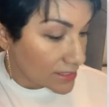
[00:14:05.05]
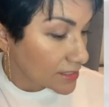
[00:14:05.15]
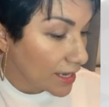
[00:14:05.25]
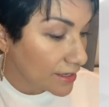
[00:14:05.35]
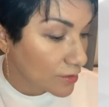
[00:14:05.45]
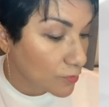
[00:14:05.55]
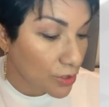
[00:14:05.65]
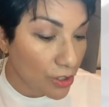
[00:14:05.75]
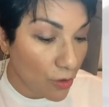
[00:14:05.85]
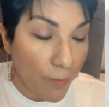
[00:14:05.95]
And then we're gonna go
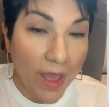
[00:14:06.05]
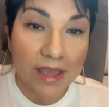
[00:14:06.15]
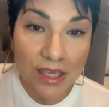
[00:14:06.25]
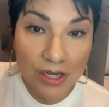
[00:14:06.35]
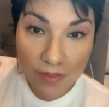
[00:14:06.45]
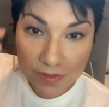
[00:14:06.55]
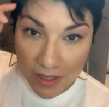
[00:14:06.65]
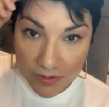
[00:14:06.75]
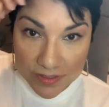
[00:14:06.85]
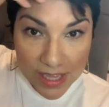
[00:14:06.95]
back in on the other
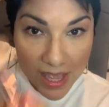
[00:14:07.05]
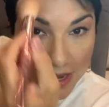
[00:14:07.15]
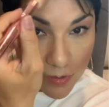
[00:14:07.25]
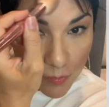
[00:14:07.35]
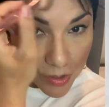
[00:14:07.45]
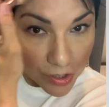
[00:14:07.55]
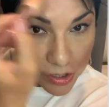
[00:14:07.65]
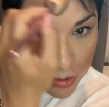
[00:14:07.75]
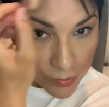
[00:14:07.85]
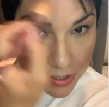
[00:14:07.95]
side, and we're gonna do
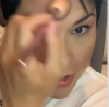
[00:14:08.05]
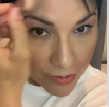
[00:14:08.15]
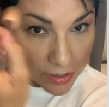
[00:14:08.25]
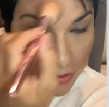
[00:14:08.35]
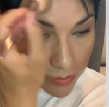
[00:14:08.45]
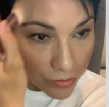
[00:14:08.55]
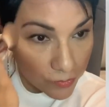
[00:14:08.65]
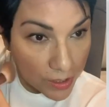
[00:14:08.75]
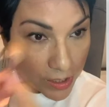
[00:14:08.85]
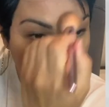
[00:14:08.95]
another little
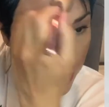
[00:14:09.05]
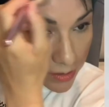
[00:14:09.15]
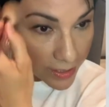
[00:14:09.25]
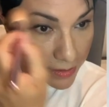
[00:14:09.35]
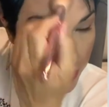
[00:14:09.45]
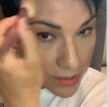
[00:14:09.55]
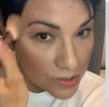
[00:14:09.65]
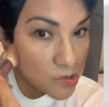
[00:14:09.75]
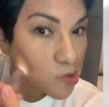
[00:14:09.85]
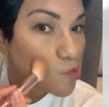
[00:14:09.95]
3 like this,
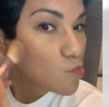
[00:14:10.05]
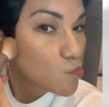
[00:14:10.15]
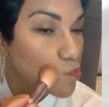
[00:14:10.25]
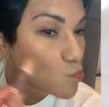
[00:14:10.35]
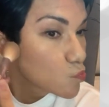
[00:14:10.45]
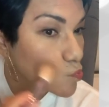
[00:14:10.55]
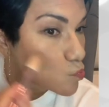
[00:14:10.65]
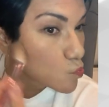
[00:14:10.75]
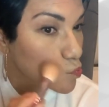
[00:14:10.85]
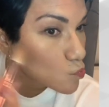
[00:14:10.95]

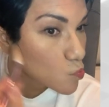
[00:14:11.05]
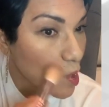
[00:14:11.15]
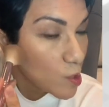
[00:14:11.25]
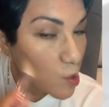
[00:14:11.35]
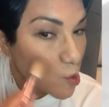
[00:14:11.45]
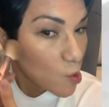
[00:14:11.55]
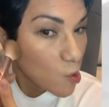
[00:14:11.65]
right here,